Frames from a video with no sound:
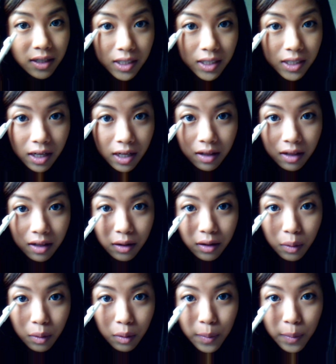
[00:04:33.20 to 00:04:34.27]
just like a
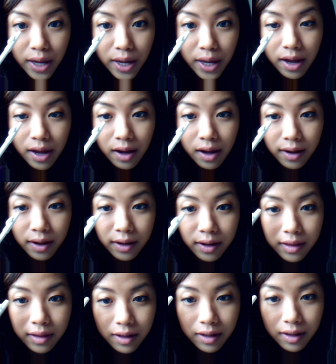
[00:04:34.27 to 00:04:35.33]
little bit
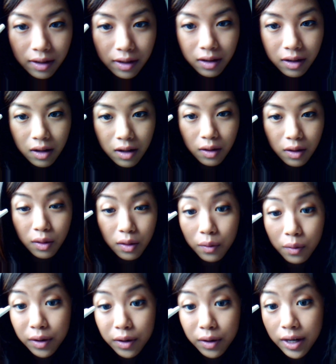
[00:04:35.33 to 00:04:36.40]
in the
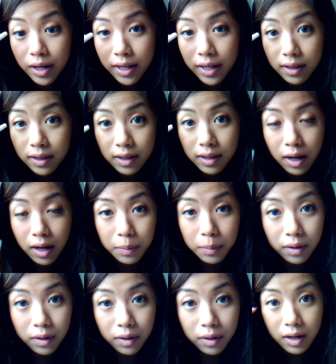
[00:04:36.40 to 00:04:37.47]
lower and the
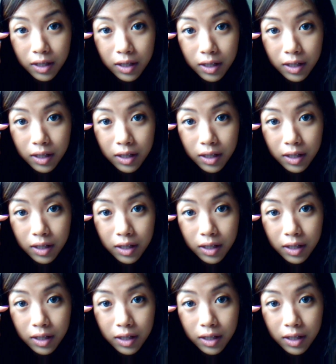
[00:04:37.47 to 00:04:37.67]
upper,